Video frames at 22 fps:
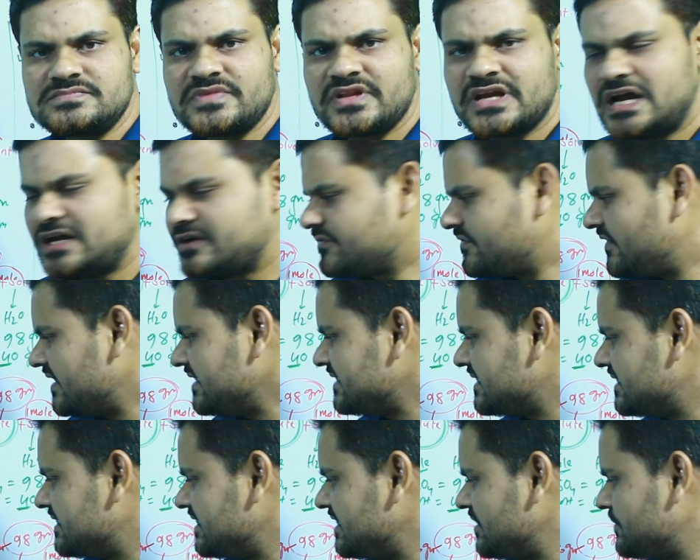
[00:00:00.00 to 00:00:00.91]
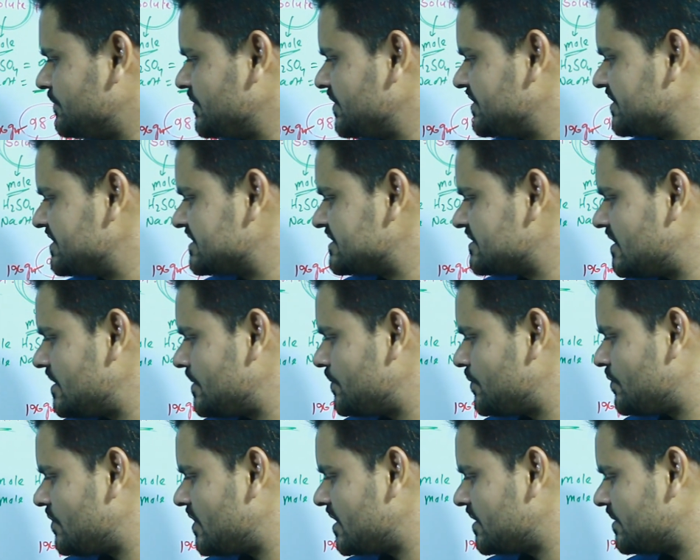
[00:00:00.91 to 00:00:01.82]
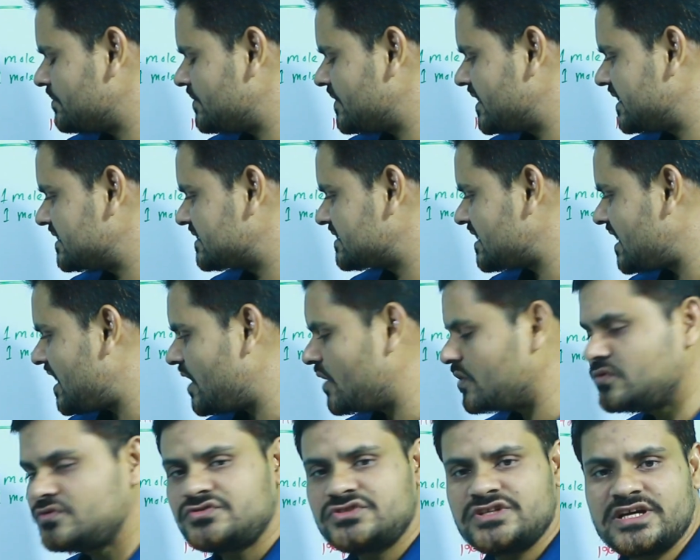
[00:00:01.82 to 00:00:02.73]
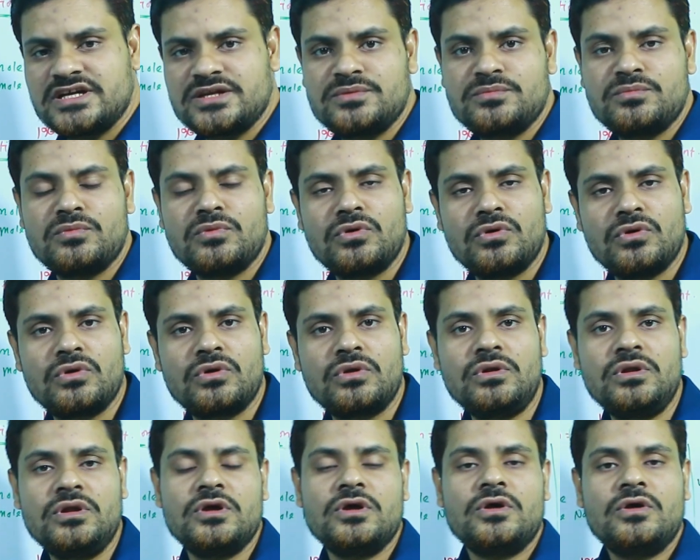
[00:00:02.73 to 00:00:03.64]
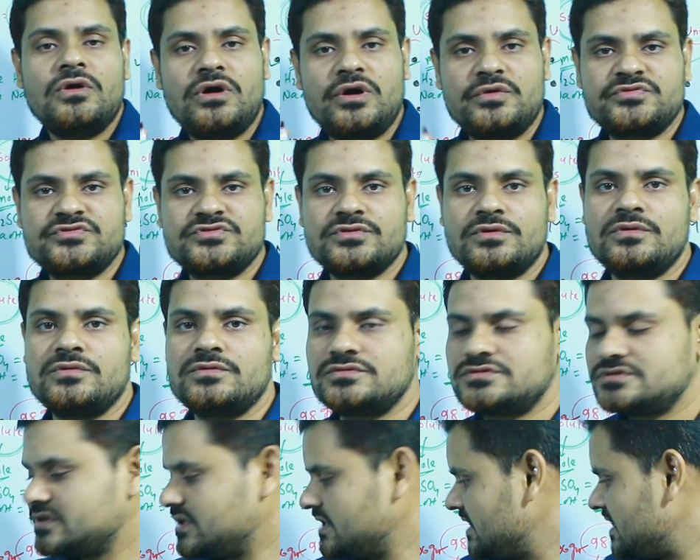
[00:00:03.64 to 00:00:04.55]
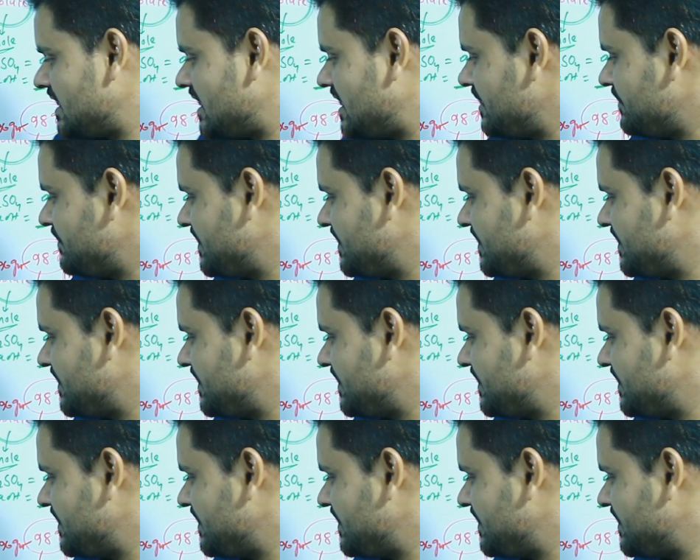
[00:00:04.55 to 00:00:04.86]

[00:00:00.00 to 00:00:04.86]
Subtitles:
And finally, if we dissolve 1/1000 mole of solute, I